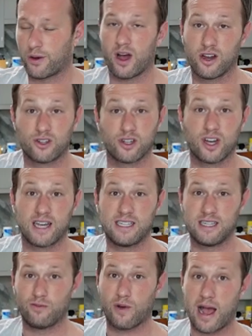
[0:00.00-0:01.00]
they're
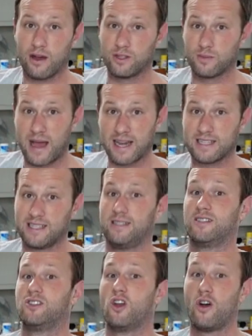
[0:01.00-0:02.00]
190 round
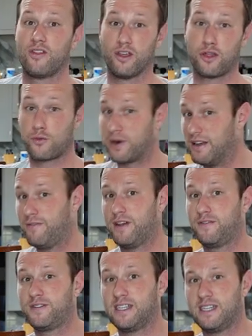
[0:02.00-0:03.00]
magazines and not the
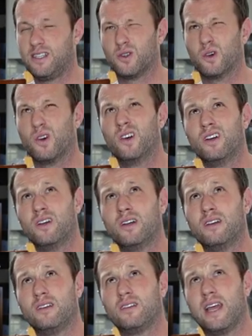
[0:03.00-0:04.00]
350s, or
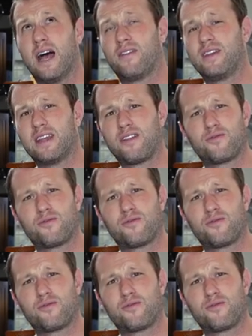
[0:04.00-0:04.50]
yeah, I think they're